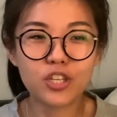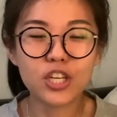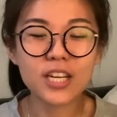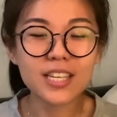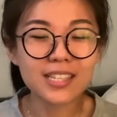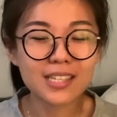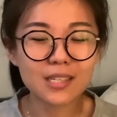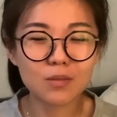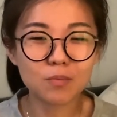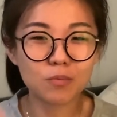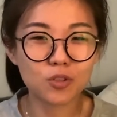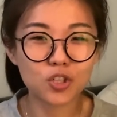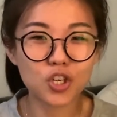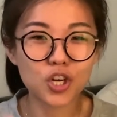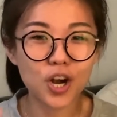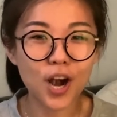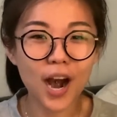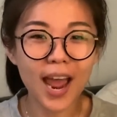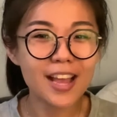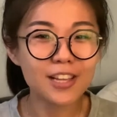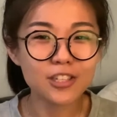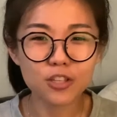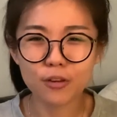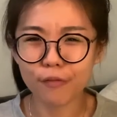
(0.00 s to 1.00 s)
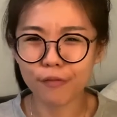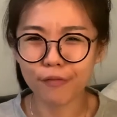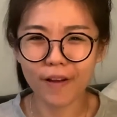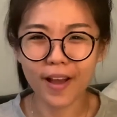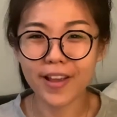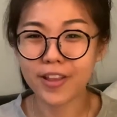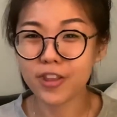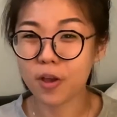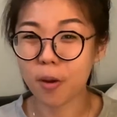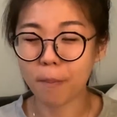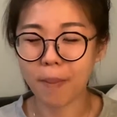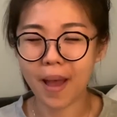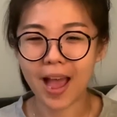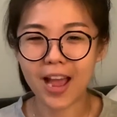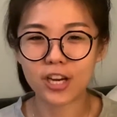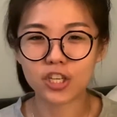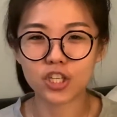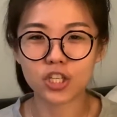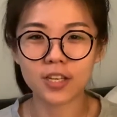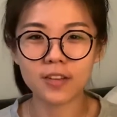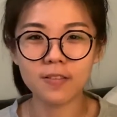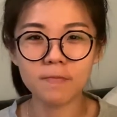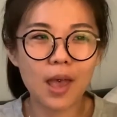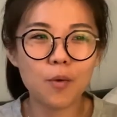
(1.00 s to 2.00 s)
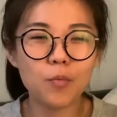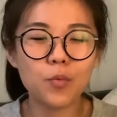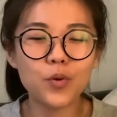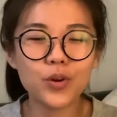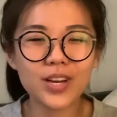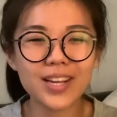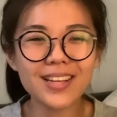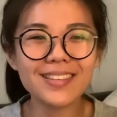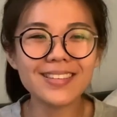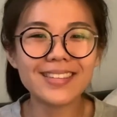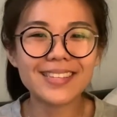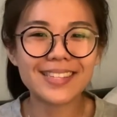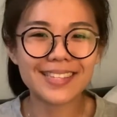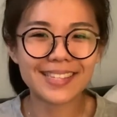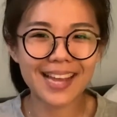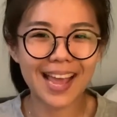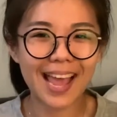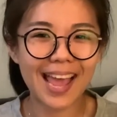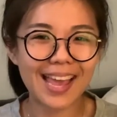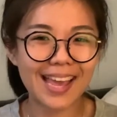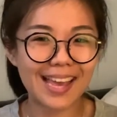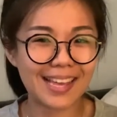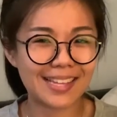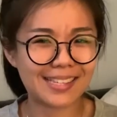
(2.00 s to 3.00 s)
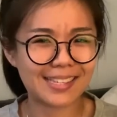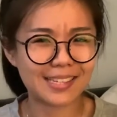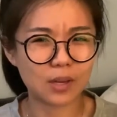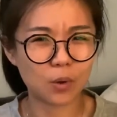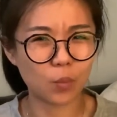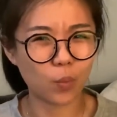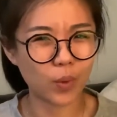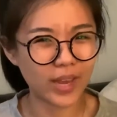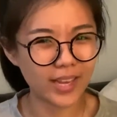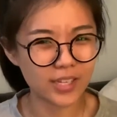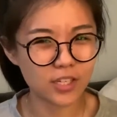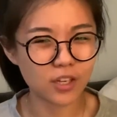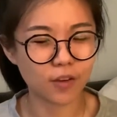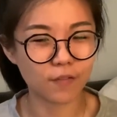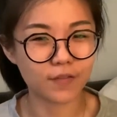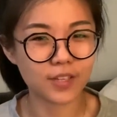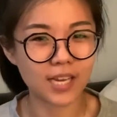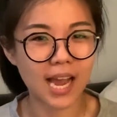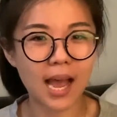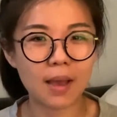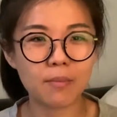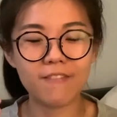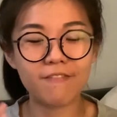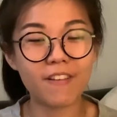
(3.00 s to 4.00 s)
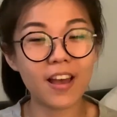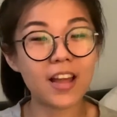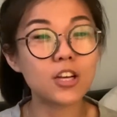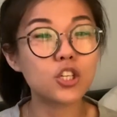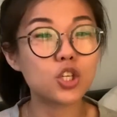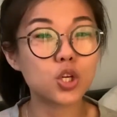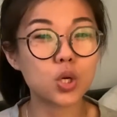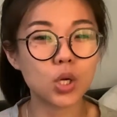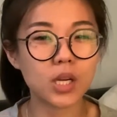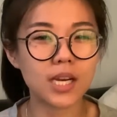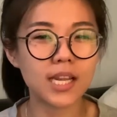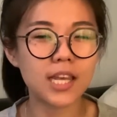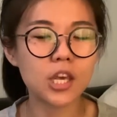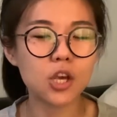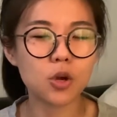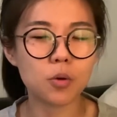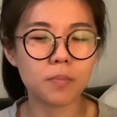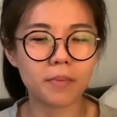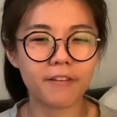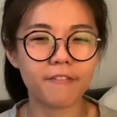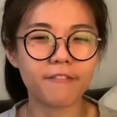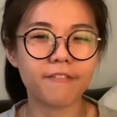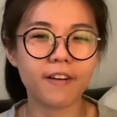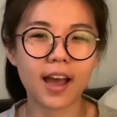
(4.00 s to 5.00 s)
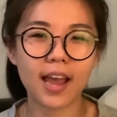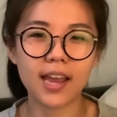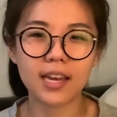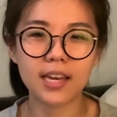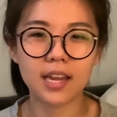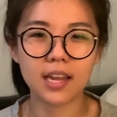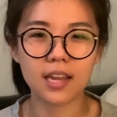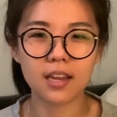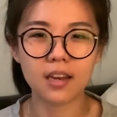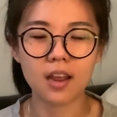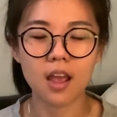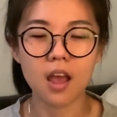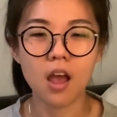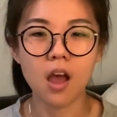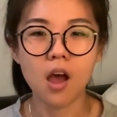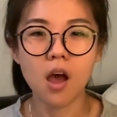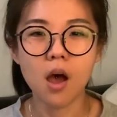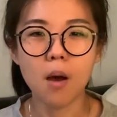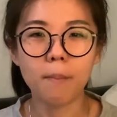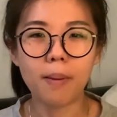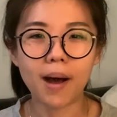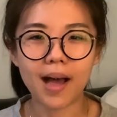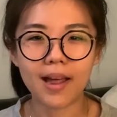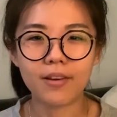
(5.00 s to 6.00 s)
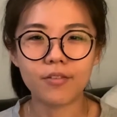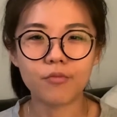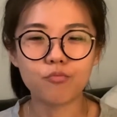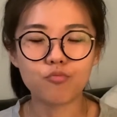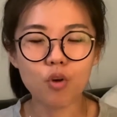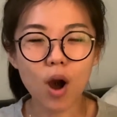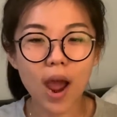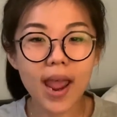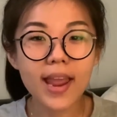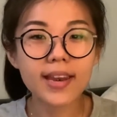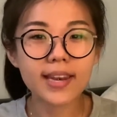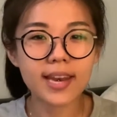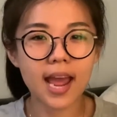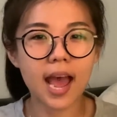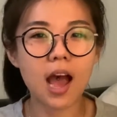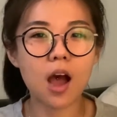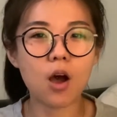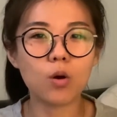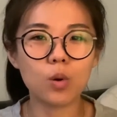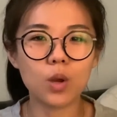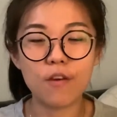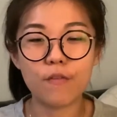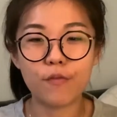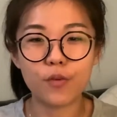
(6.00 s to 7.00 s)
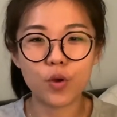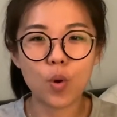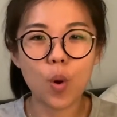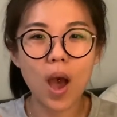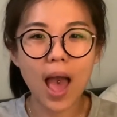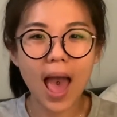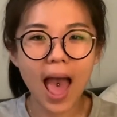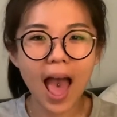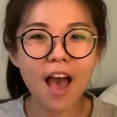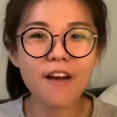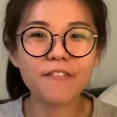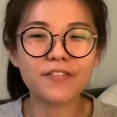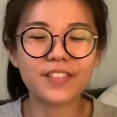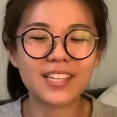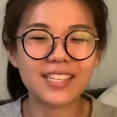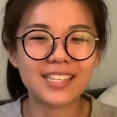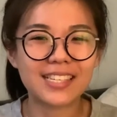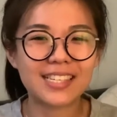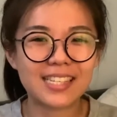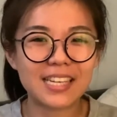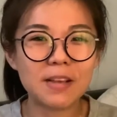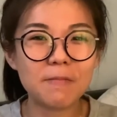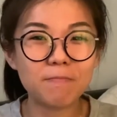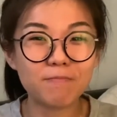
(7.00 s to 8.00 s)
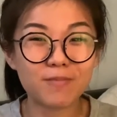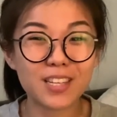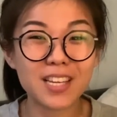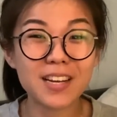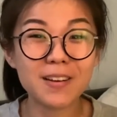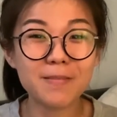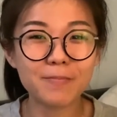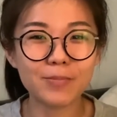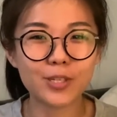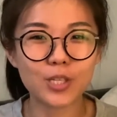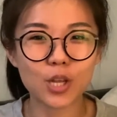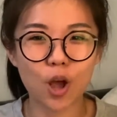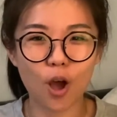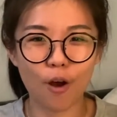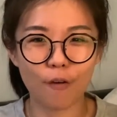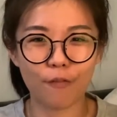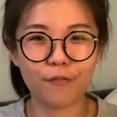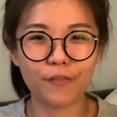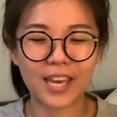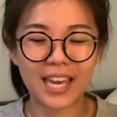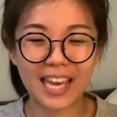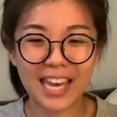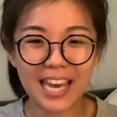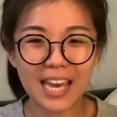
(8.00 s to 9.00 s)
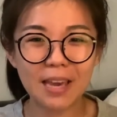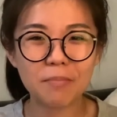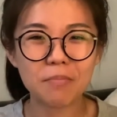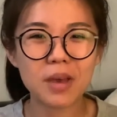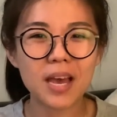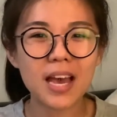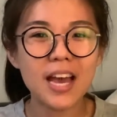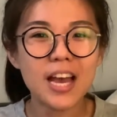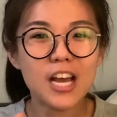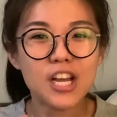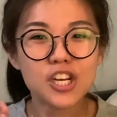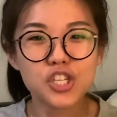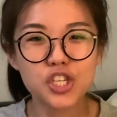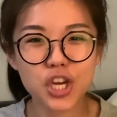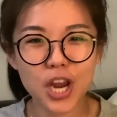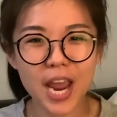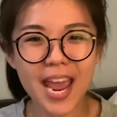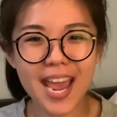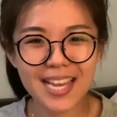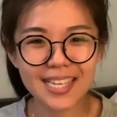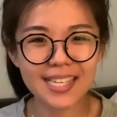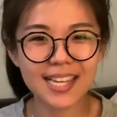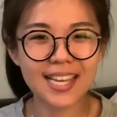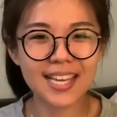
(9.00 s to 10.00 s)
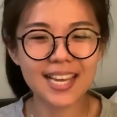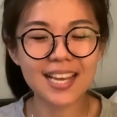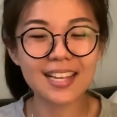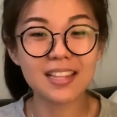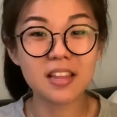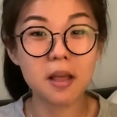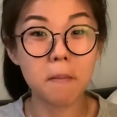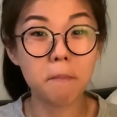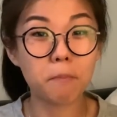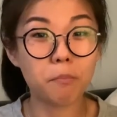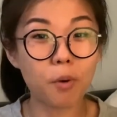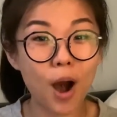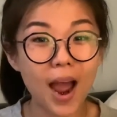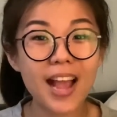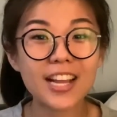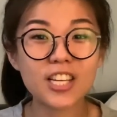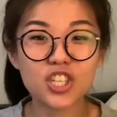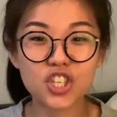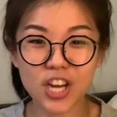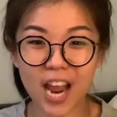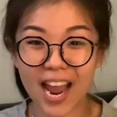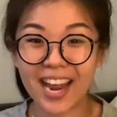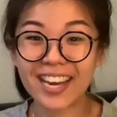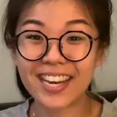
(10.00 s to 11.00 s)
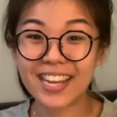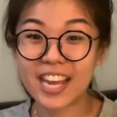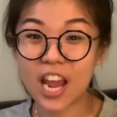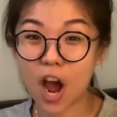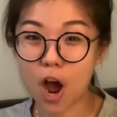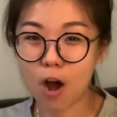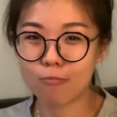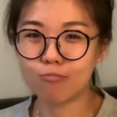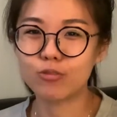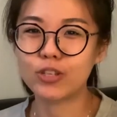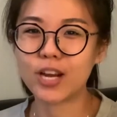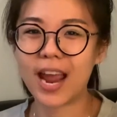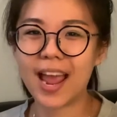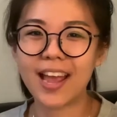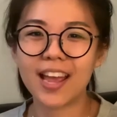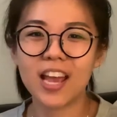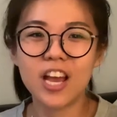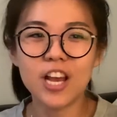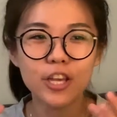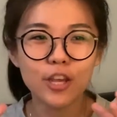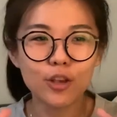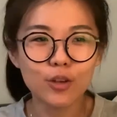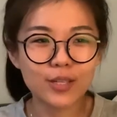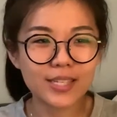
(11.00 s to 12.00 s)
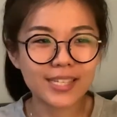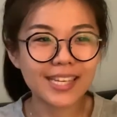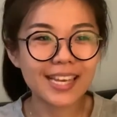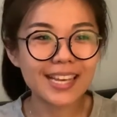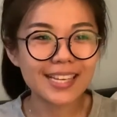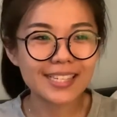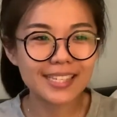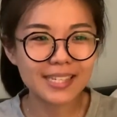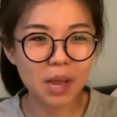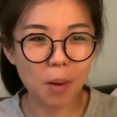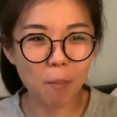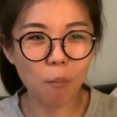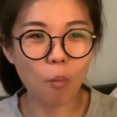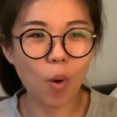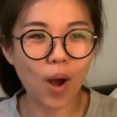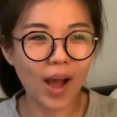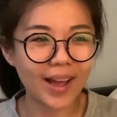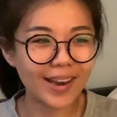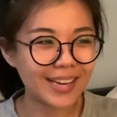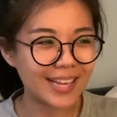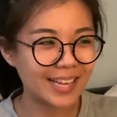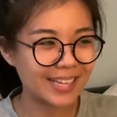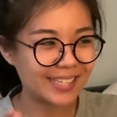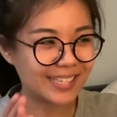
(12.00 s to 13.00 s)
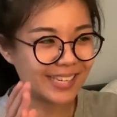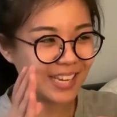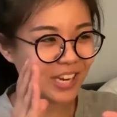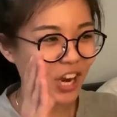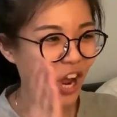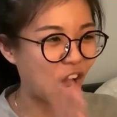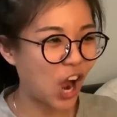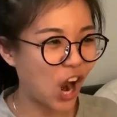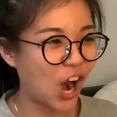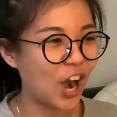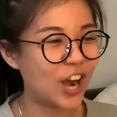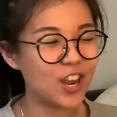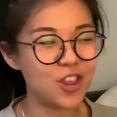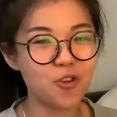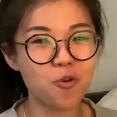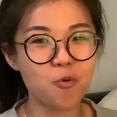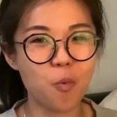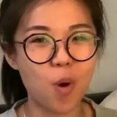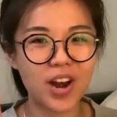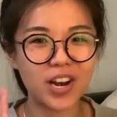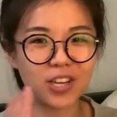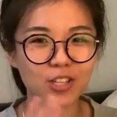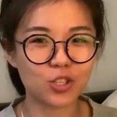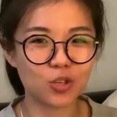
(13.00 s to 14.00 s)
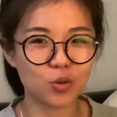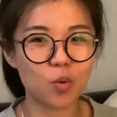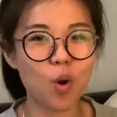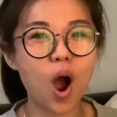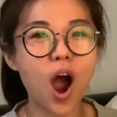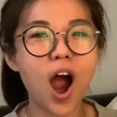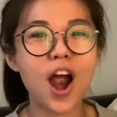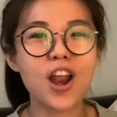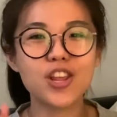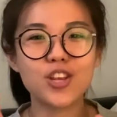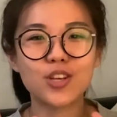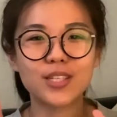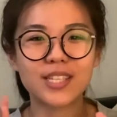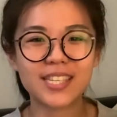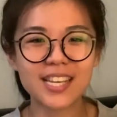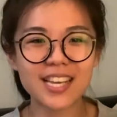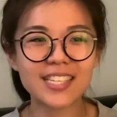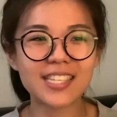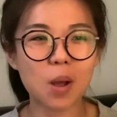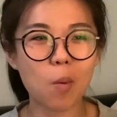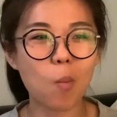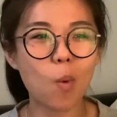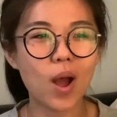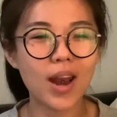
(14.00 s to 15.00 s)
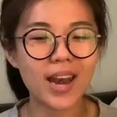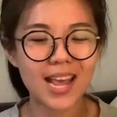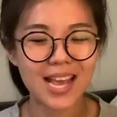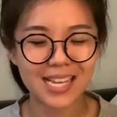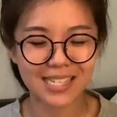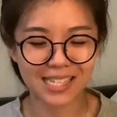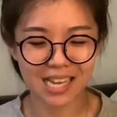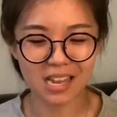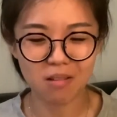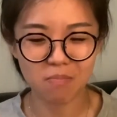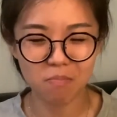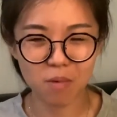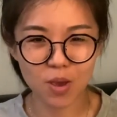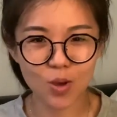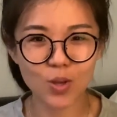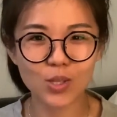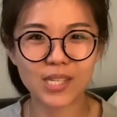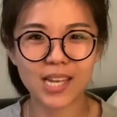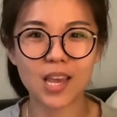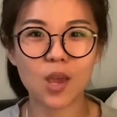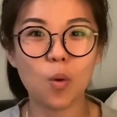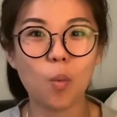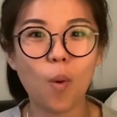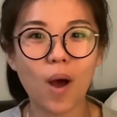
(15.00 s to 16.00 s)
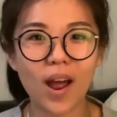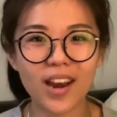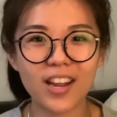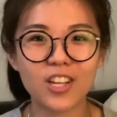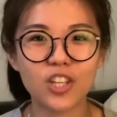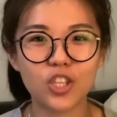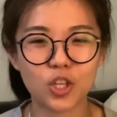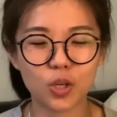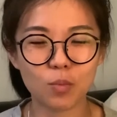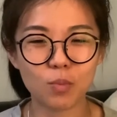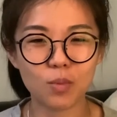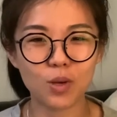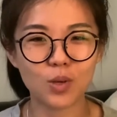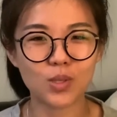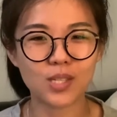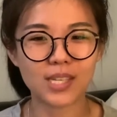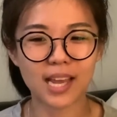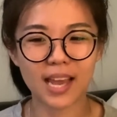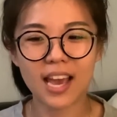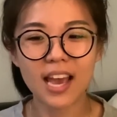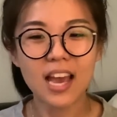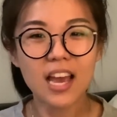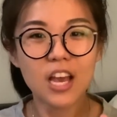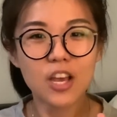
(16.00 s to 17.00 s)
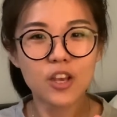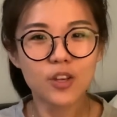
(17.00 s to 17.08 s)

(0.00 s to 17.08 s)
Just trying to find your passion, I wouldn't say it's a waste of time. Eventually you might find it, but right now, if you have the symptoms of keep chasing the bright shiny object, you see someone is in art, you want to do art. You see someone is in music, you want to do music.